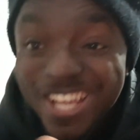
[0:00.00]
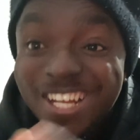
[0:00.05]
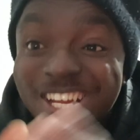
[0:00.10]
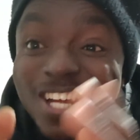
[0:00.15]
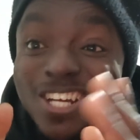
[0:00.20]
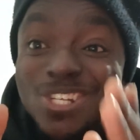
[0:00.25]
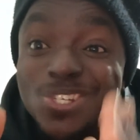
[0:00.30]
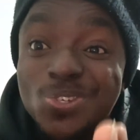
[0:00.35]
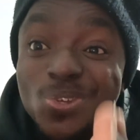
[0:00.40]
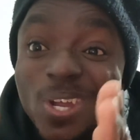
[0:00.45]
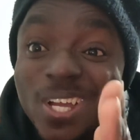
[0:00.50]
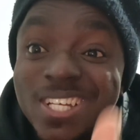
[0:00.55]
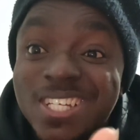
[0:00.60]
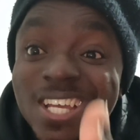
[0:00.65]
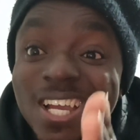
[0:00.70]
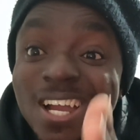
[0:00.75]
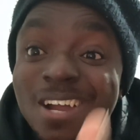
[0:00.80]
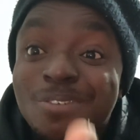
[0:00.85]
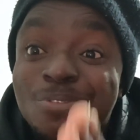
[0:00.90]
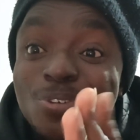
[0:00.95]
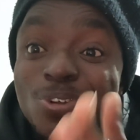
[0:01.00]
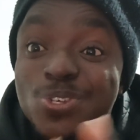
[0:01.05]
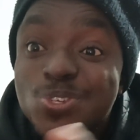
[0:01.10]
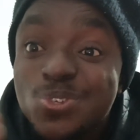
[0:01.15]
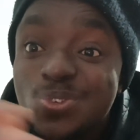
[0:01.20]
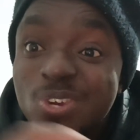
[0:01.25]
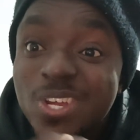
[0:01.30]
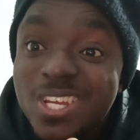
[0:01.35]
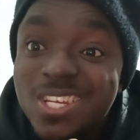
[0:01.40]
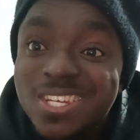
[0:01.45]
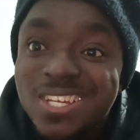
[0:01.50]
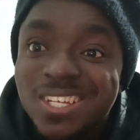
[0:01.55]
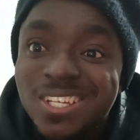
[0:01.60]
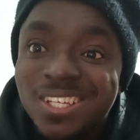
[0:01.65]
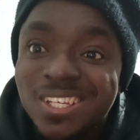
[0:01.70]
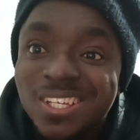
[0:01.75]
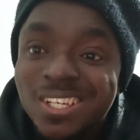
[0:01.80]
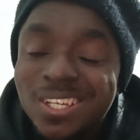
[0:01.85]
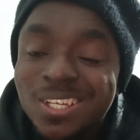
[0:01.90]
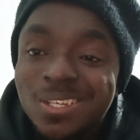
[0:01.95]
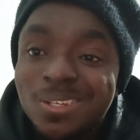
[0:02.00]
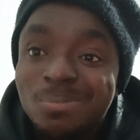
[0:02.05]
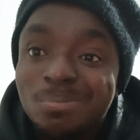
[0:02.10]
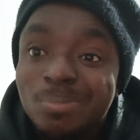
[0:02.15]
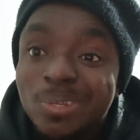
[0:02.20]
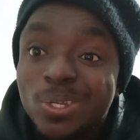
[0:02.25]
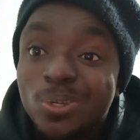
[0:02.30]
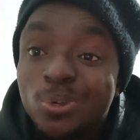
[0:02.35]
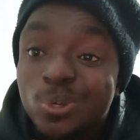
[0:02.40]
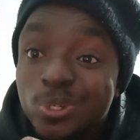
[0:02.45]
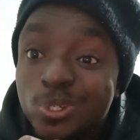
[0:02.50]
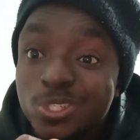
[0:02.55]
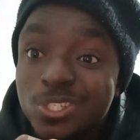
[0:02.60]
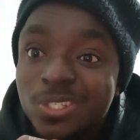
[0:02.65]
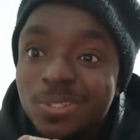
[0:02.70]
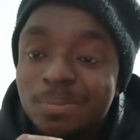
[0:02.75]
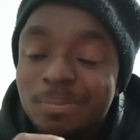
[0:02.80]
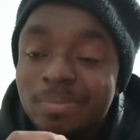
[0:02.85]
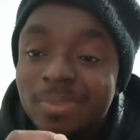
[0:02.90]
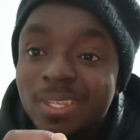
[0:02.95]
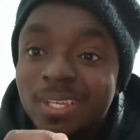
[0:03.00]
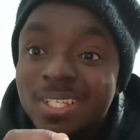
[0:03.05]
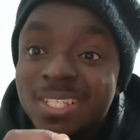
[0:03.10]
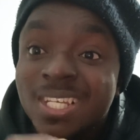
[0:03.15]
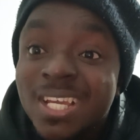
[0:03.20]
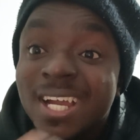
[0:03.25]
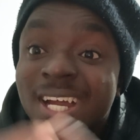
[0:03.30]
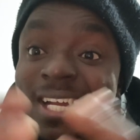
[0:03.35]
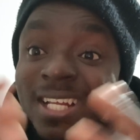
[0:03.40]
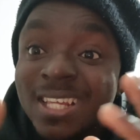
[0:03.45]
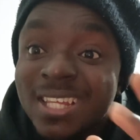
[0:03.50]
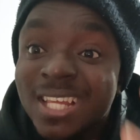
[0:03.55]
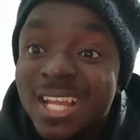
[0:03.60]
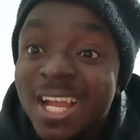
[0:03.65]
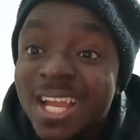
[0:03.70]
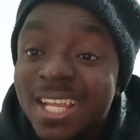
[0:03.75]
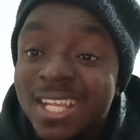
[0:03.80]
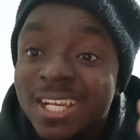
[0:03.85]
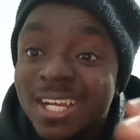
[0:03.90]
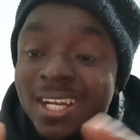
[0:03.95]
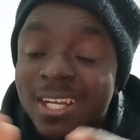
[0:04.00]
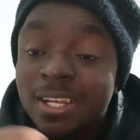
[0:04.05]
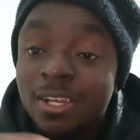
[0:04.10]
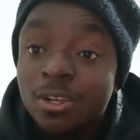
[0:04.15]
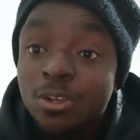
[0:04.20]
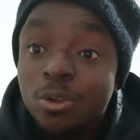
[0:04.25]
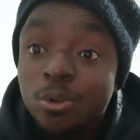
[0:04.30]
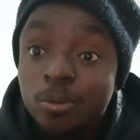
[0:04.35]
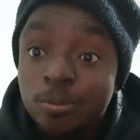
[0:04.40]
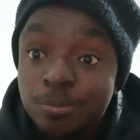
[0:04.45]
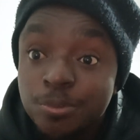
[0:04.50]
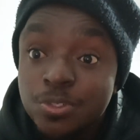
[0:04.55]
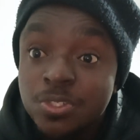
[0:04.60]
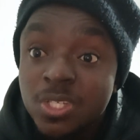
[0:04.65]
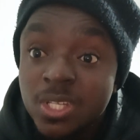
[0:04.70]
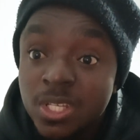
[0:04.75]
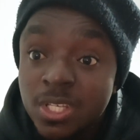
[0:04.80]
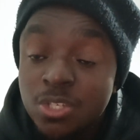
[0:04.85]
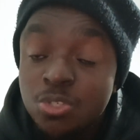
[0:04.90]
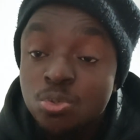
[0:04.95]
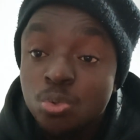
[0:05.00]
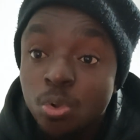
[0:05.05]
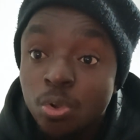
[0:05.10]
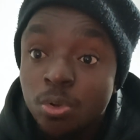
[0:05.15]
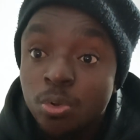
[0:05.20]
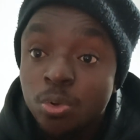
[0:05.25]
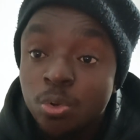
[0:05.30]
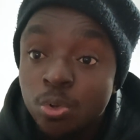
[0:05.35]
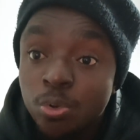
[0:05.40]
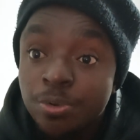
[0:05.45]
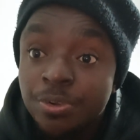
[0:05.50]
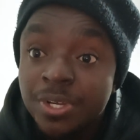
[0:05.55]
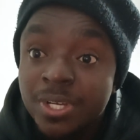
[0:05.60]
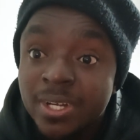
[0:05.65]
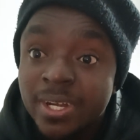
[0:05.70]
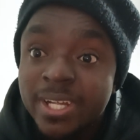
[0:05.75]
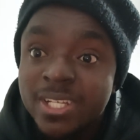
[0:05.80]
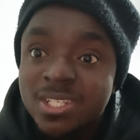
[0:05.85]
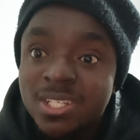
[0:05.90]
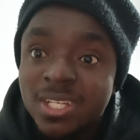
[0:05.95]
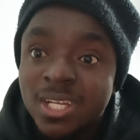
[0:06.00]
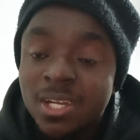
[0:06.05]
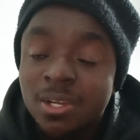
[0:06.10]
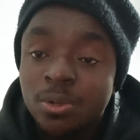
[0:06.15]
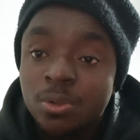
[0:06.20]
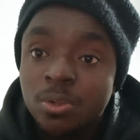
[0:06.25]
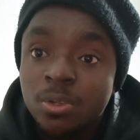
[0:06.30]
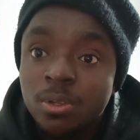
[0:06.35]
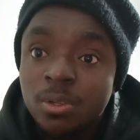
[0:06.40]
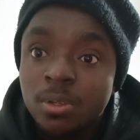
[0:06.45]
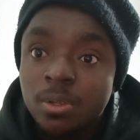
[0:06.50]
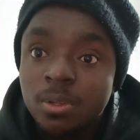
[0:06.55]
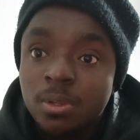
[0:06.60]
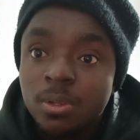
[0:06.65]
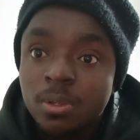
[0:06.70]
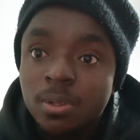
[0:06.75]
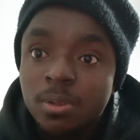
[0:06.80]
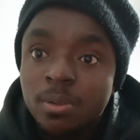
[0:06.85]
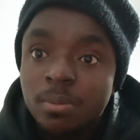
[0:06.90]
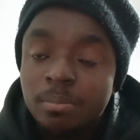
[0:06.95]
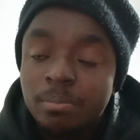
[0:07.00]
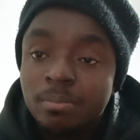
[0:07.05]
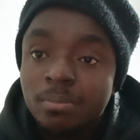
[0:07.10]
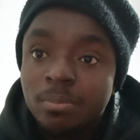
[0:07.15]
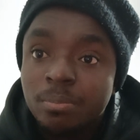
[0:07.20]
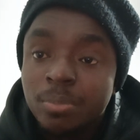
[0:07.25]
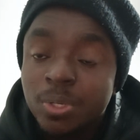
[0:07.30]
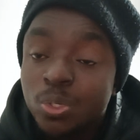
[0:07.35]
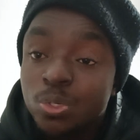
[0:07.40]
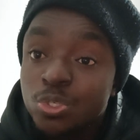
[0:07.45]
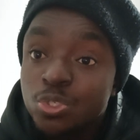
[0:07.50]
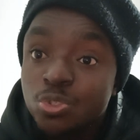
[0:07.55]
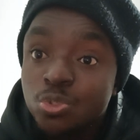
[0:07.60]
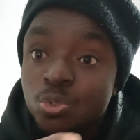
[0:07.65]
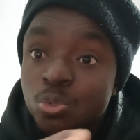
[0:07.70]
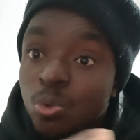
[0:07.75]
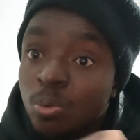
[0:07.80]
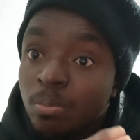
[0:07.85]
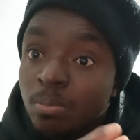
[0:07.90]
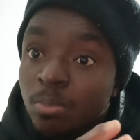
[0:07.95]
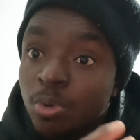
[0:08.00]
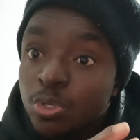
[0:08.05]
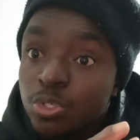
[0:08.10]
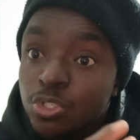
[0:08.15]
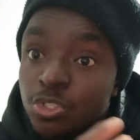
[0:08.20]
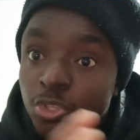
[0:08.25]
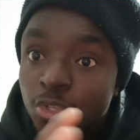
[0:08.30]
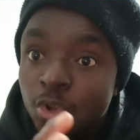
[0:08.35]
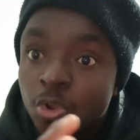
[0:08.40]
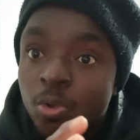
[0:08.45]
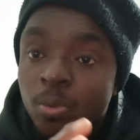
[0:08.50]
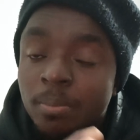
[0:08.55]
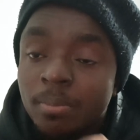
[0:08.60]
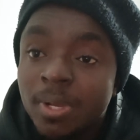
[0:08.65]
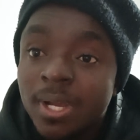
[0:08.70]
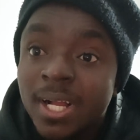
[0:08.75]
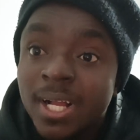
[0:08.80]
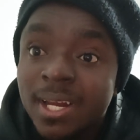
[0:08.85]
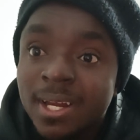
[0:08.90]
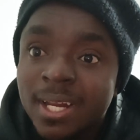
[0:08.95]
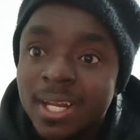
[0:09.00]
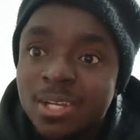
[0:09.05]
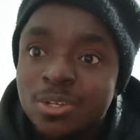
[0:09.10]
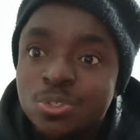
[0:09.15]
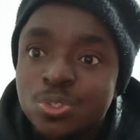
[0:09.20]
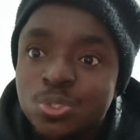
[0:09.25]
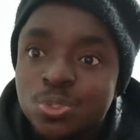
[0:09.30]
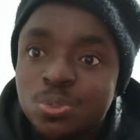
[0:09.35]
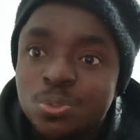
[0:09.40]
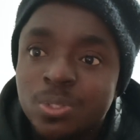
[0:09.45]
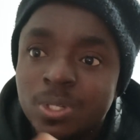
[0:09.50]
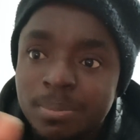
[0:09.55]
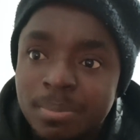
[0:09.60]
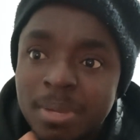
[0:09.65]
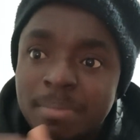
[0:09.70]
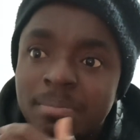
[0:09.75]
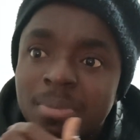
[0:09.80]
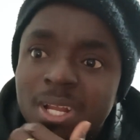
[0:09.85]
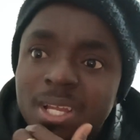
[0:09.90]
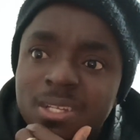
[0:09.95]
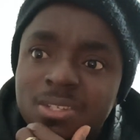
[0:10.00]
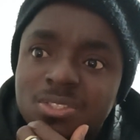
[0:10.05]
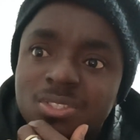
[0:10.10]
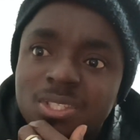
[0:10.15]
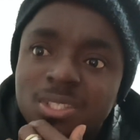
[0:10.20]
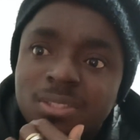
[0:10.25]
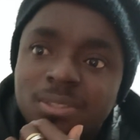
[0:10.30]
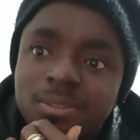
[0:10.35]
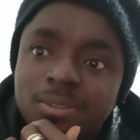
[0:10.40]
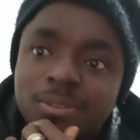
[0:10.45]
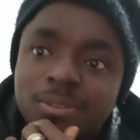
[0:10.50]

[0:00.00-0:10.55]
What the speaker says: That is why they are frustrated, because they are tired of seeing your glory right now. Because no more storm around you. Remain blessed.